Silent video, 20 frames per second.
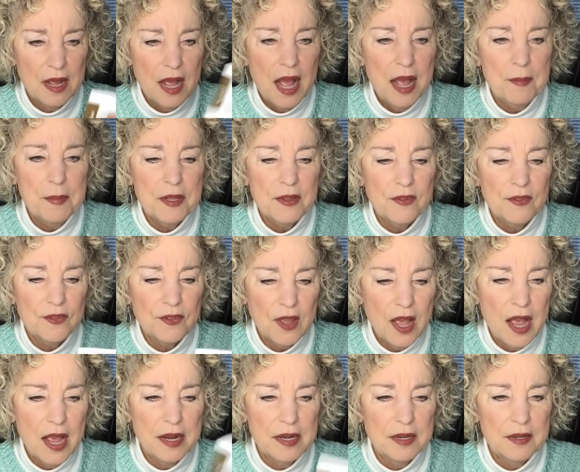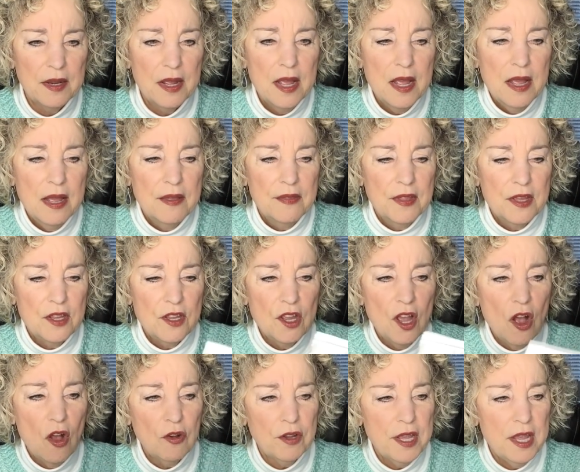I'm excited that
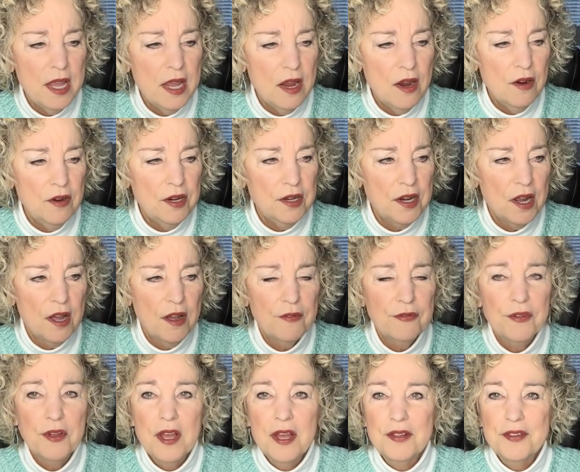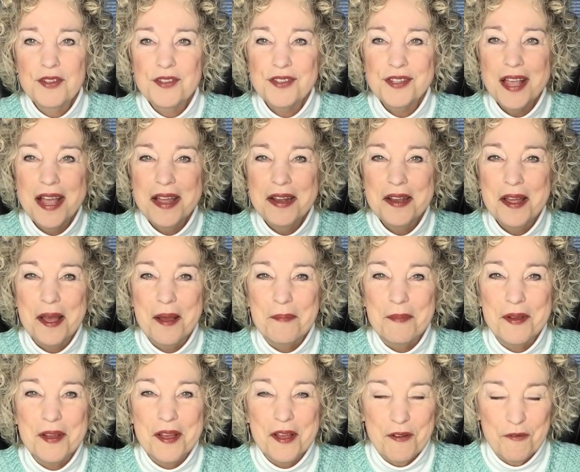y'all cared enough to sign up